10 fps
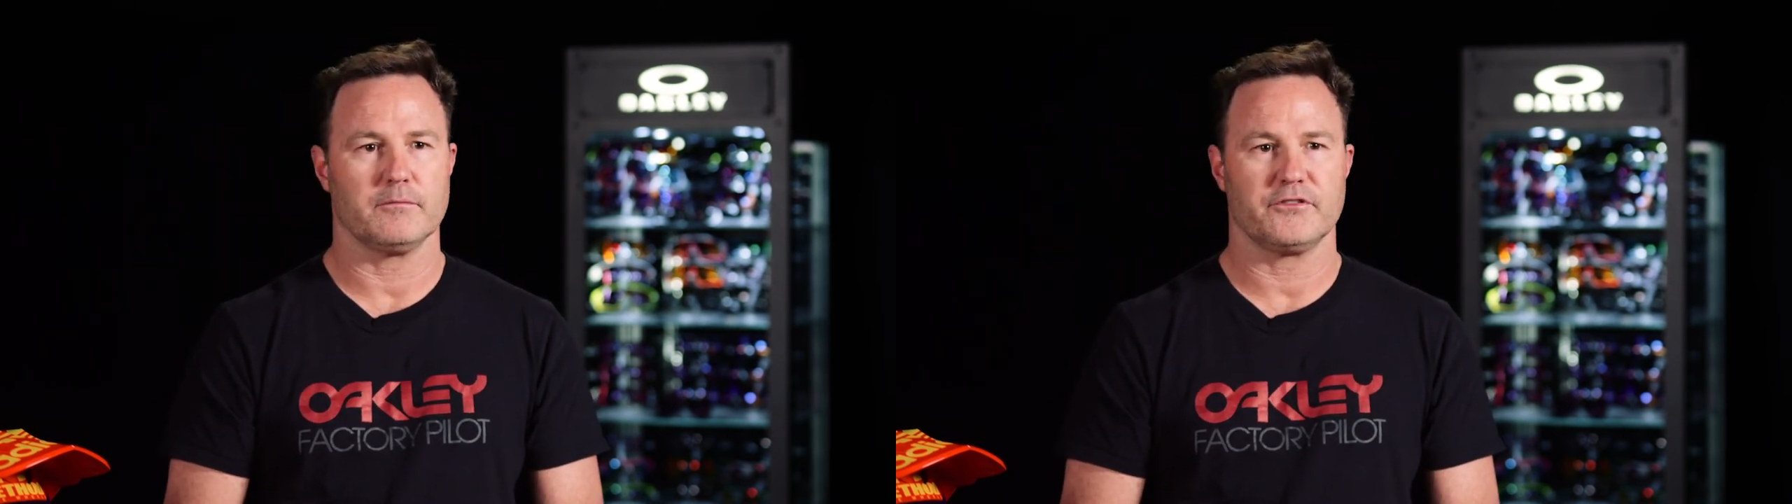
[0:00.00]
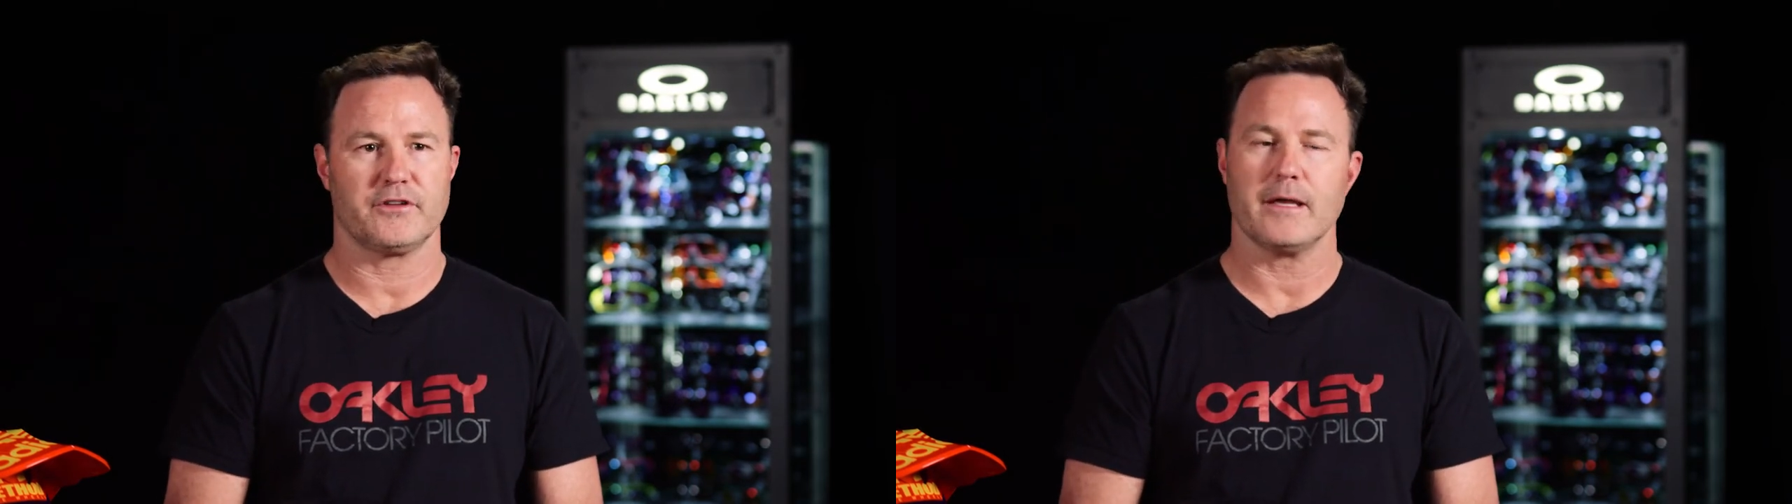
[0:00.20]

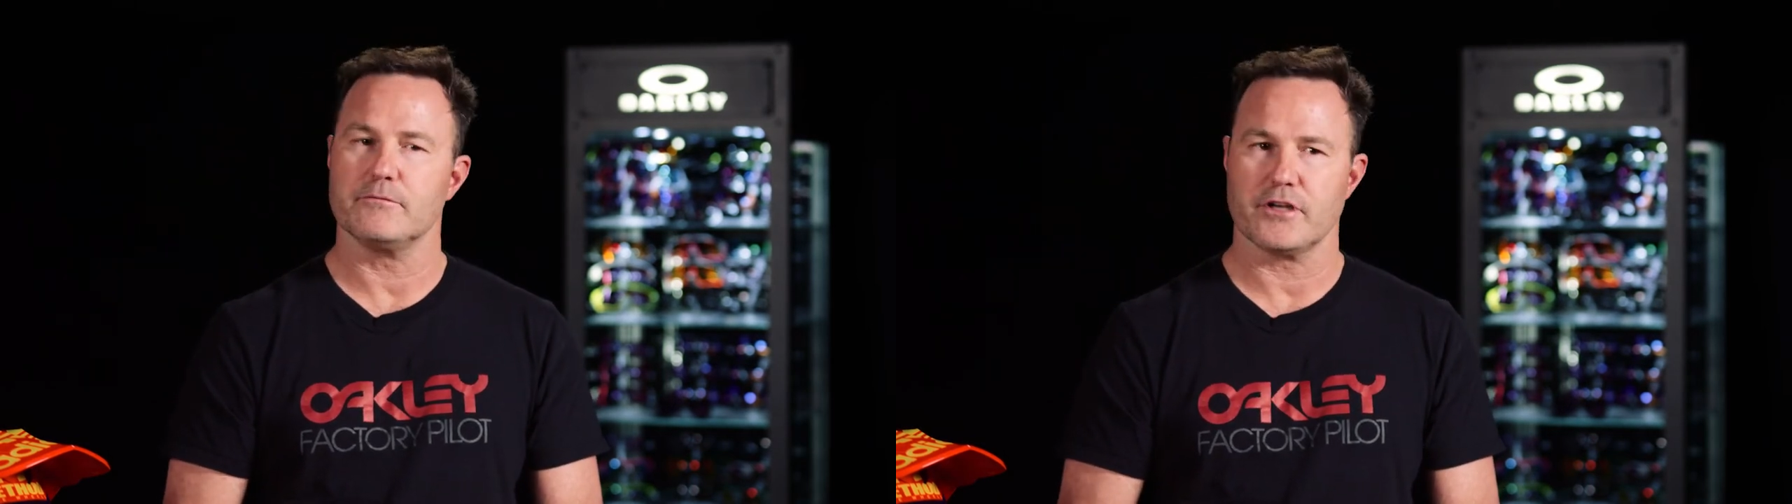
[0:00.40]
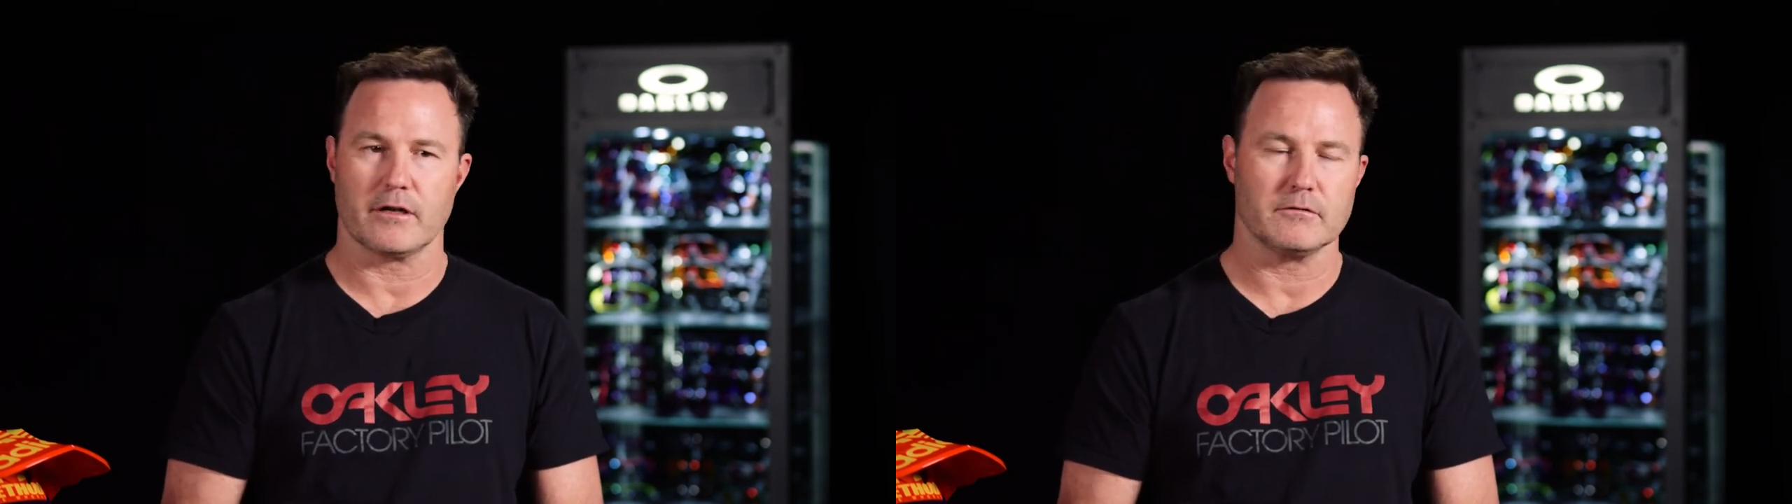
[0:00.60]

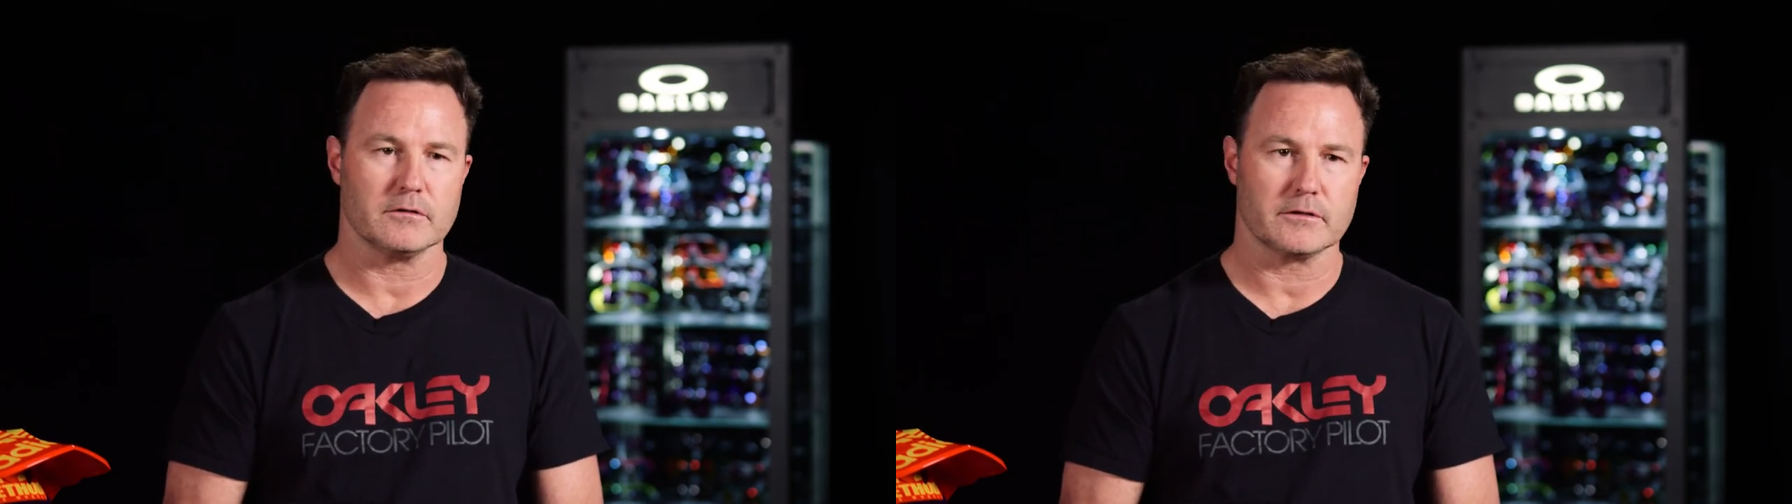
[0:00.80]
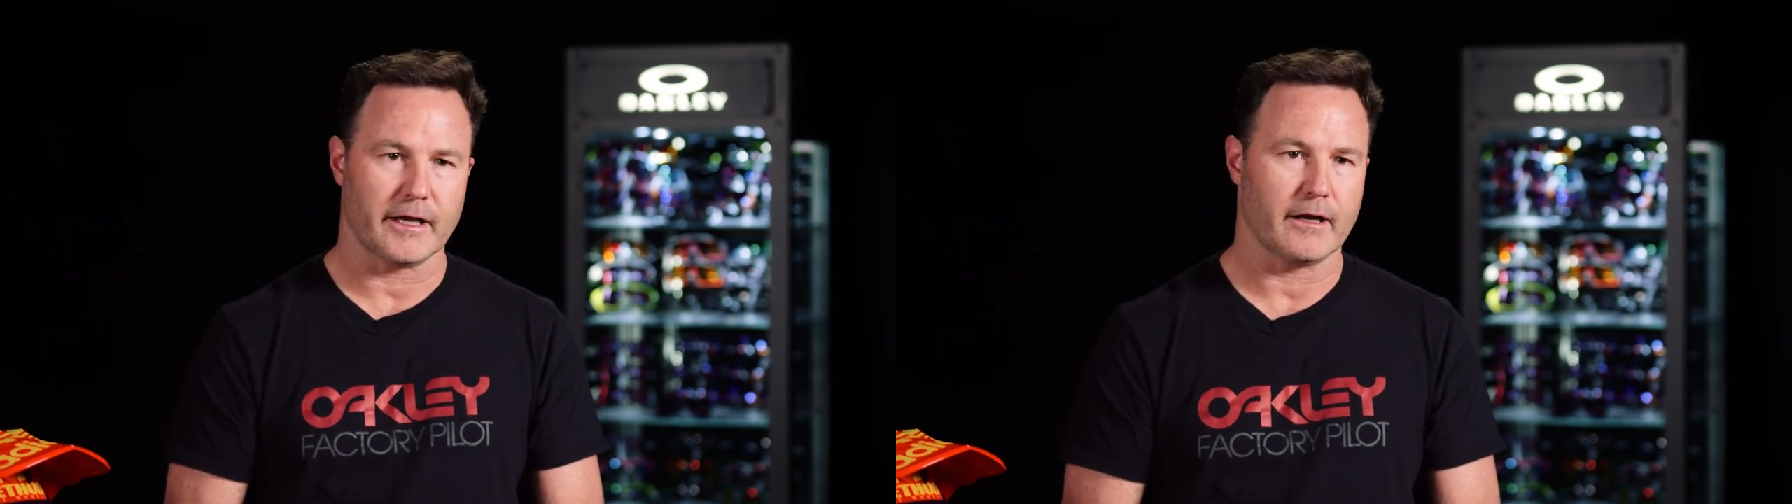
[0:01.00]
Same
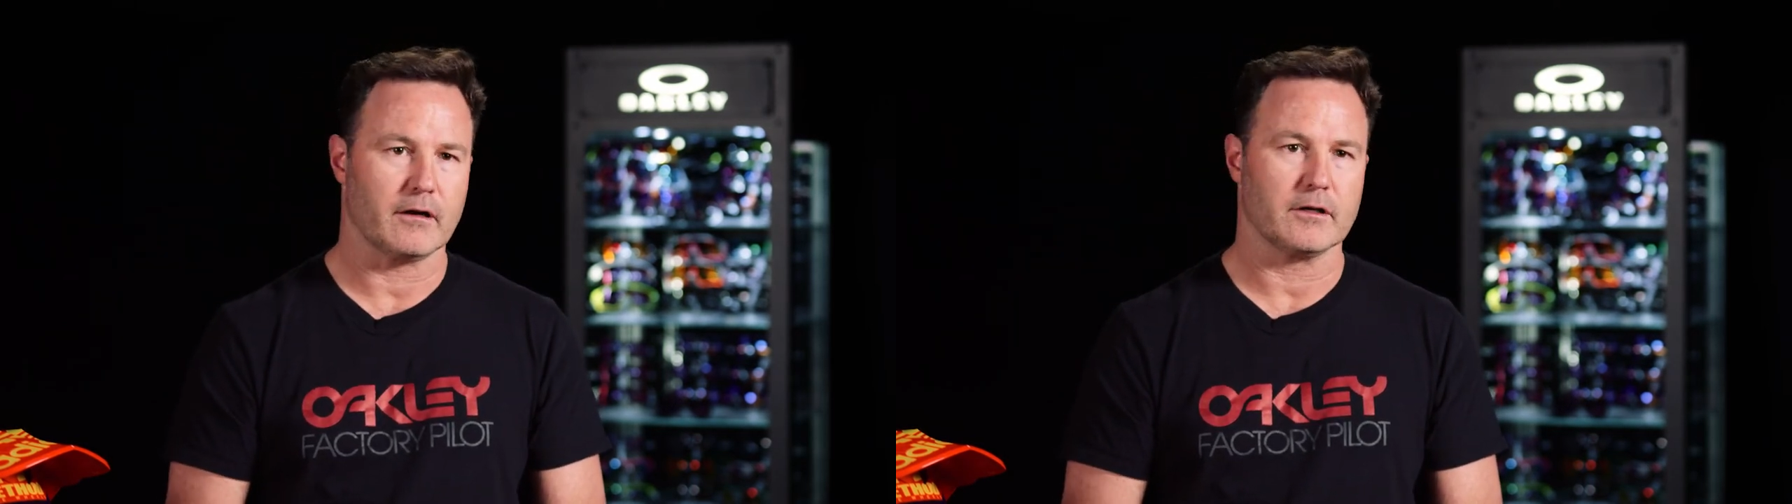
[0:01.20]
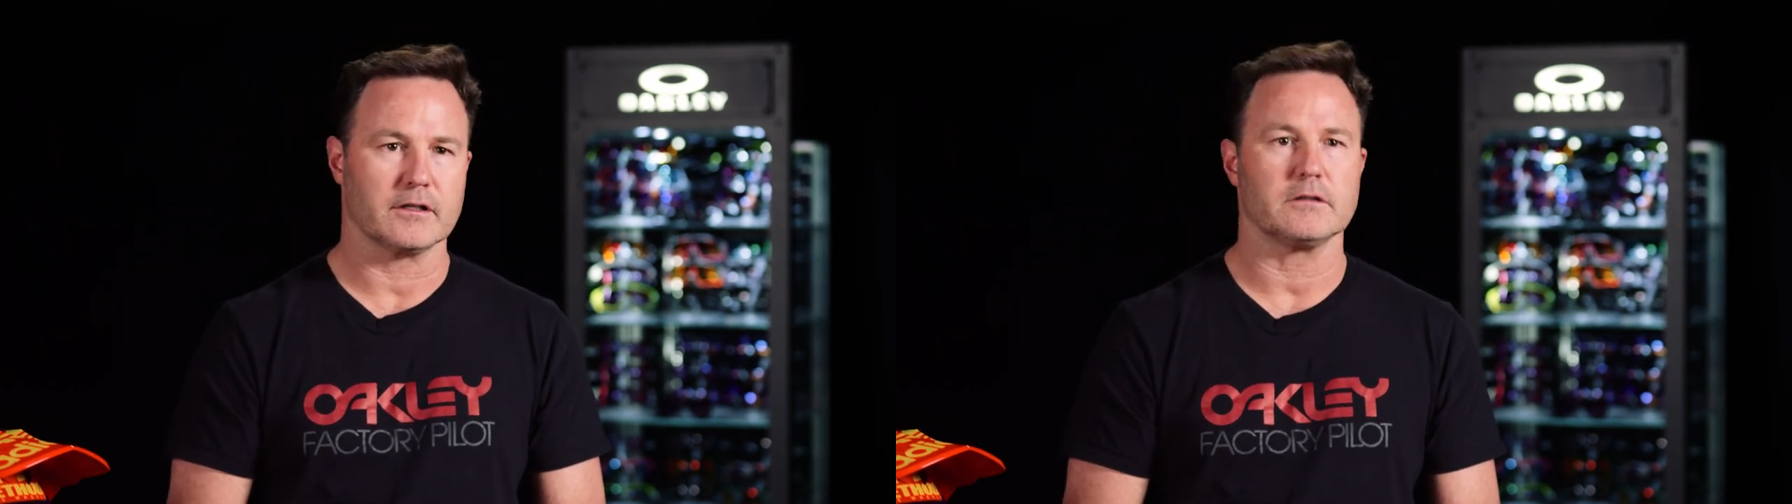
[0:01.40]
general care and